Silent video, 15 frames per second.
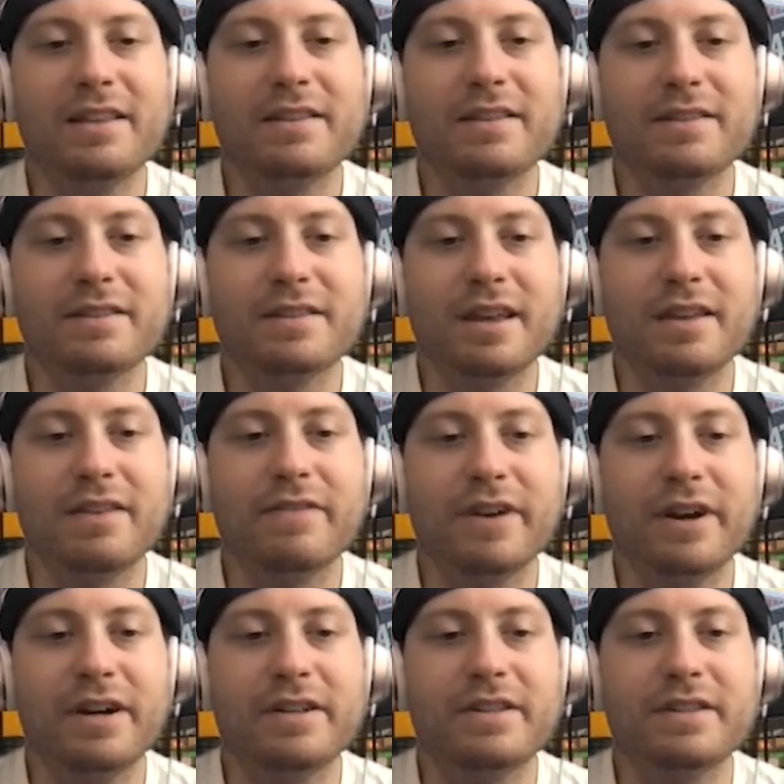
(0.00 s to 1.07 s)
it's it's
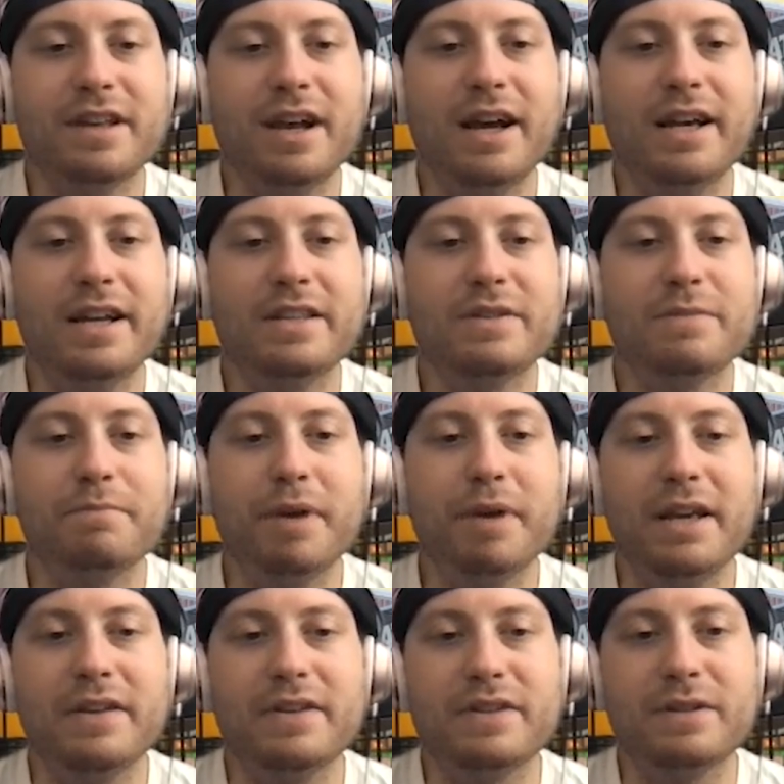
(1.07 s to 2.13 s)
very science
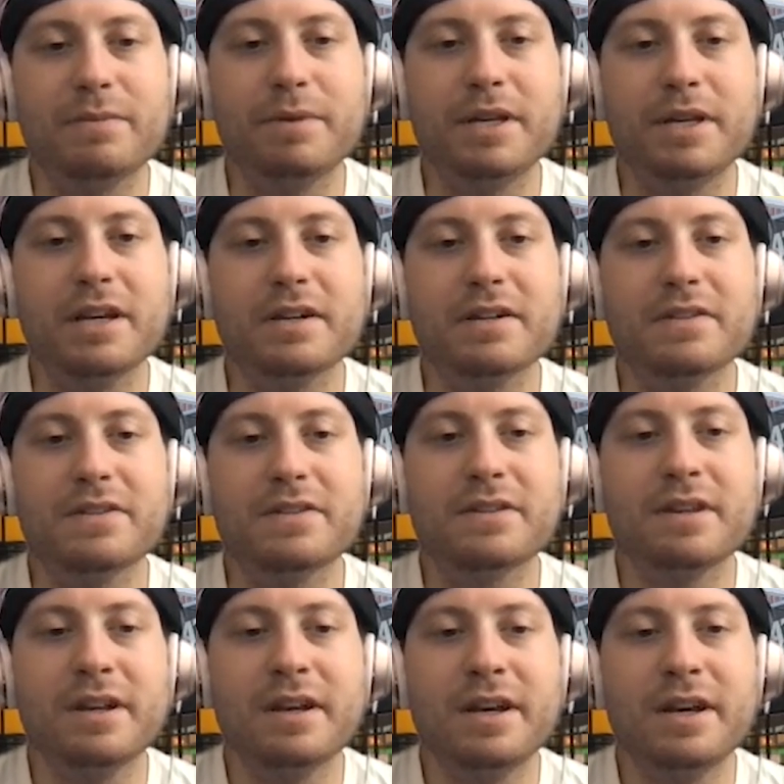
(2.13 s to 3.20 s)
based
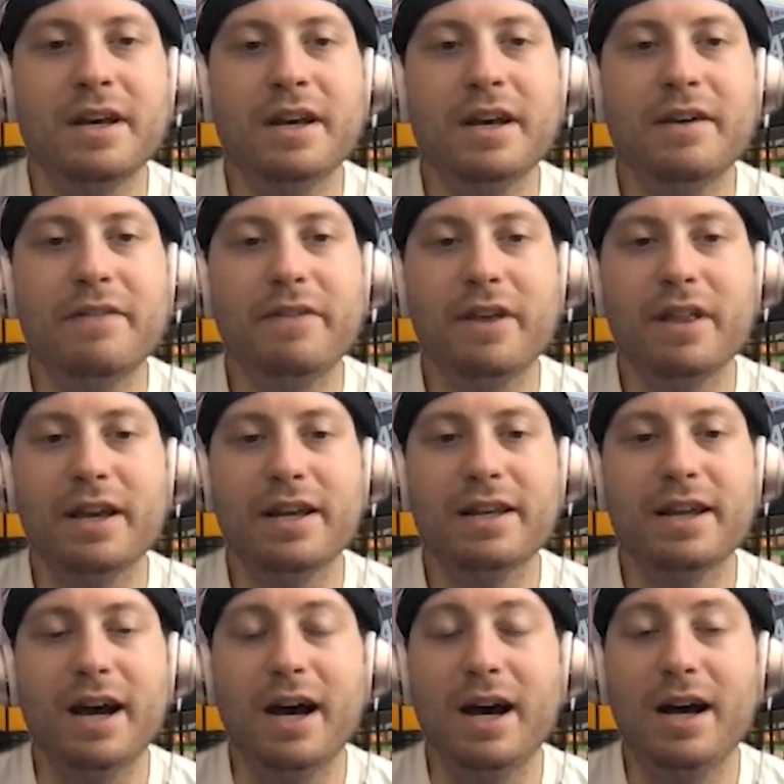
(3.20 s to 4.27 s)
because I feel like
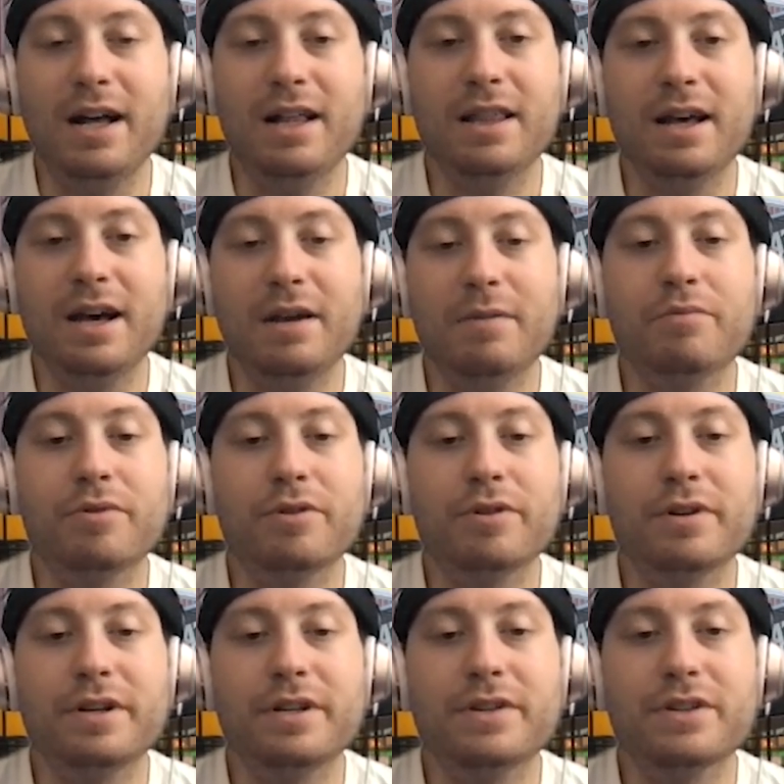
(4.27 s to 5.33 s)
not a lot of
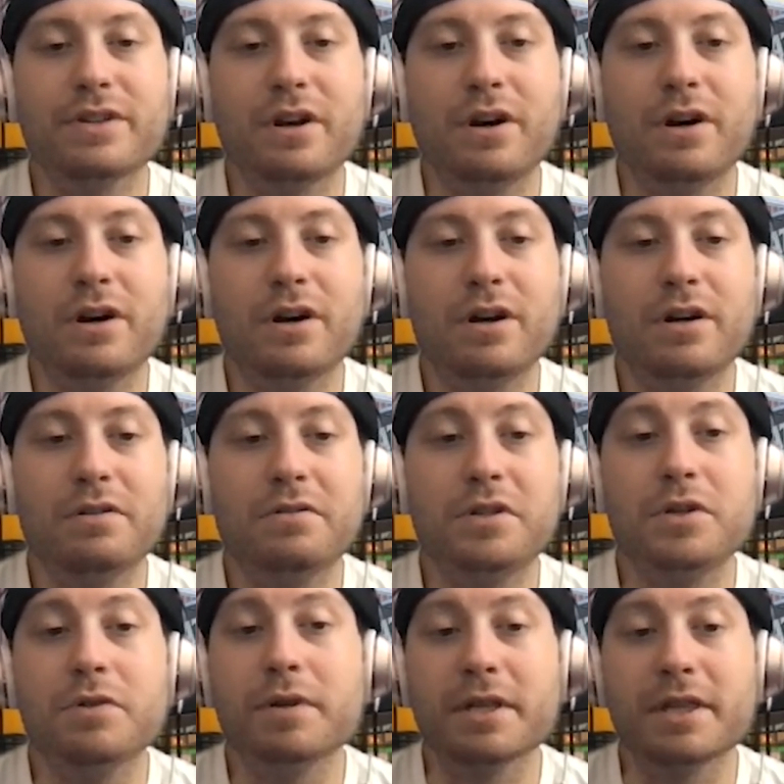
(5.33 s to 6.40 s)
breweries are
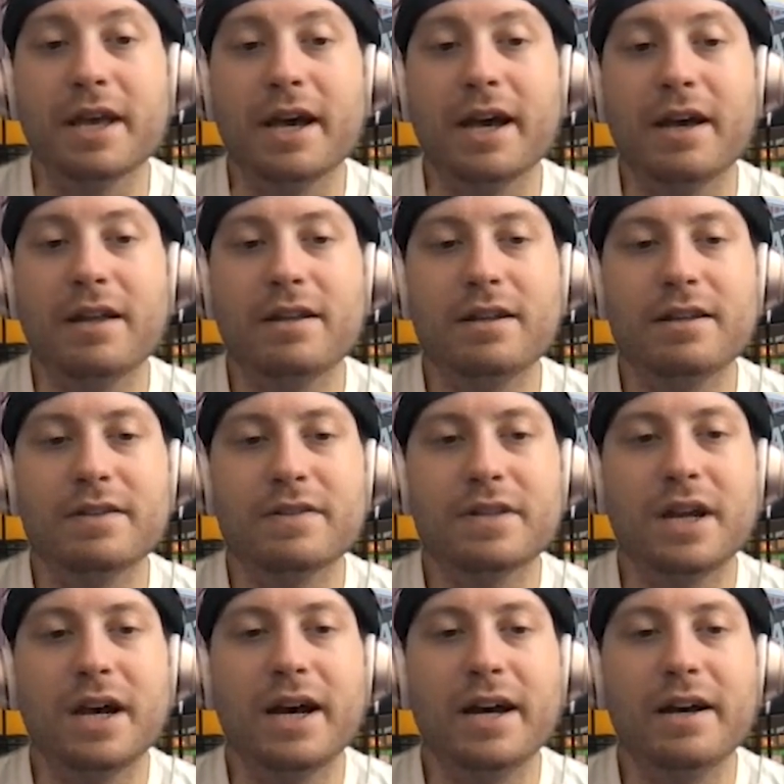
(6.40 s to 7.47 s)
doing that
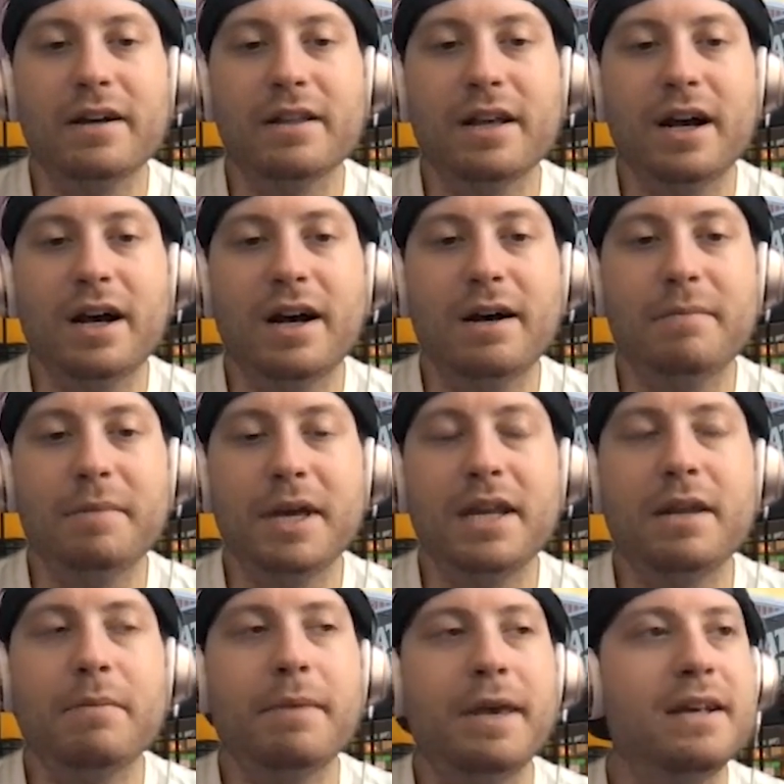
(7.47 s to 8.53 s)
style, um,
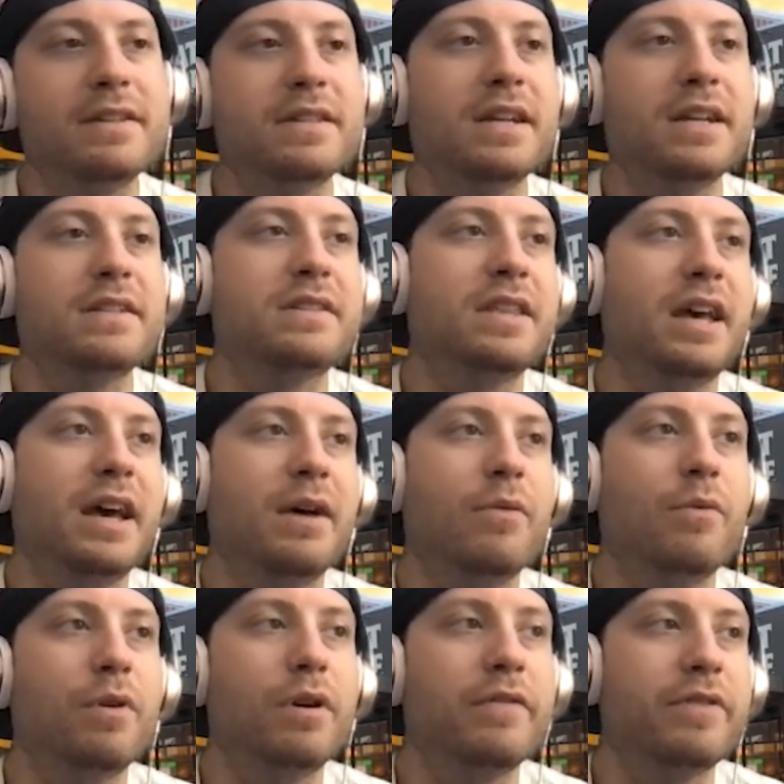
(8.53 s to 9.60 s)
and it makes sense that
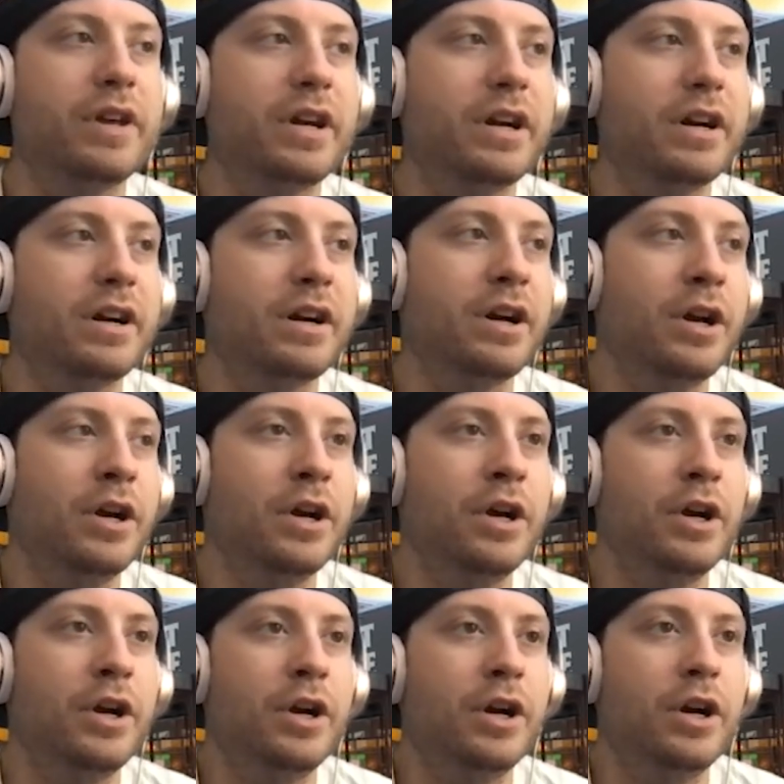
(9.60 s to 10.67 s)
one of their
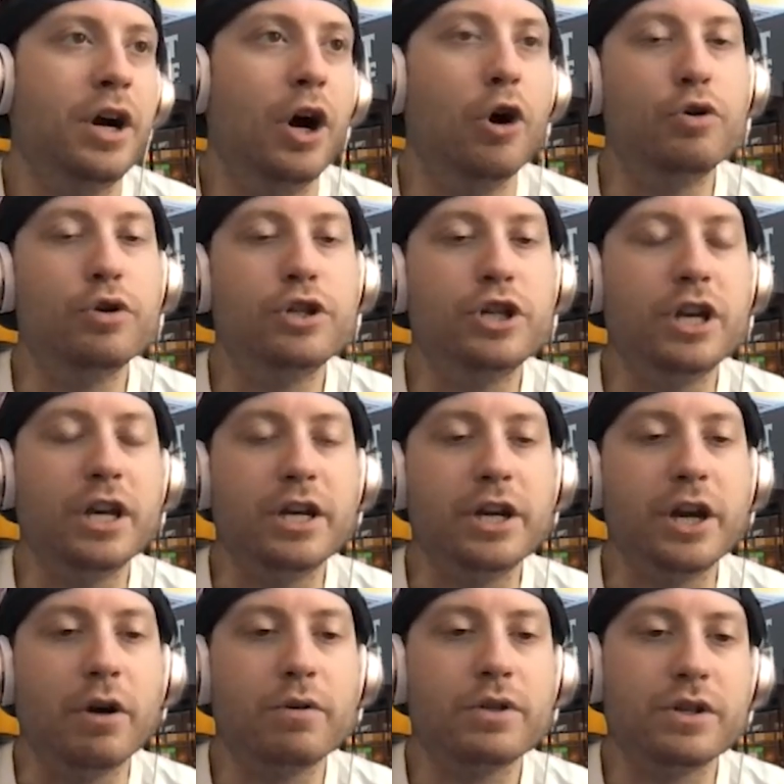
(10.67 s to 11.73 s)
OG
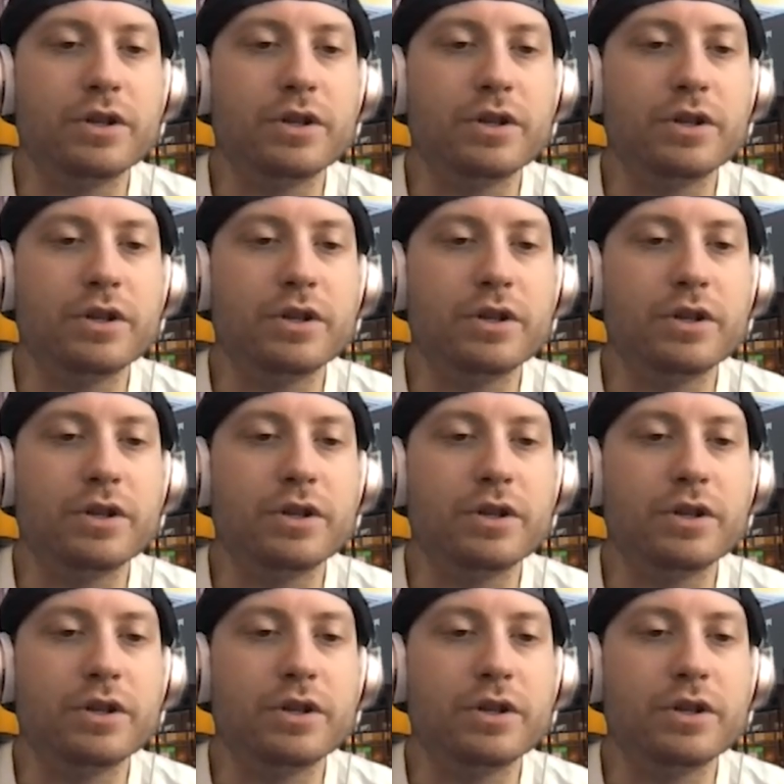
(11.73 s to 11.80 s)
go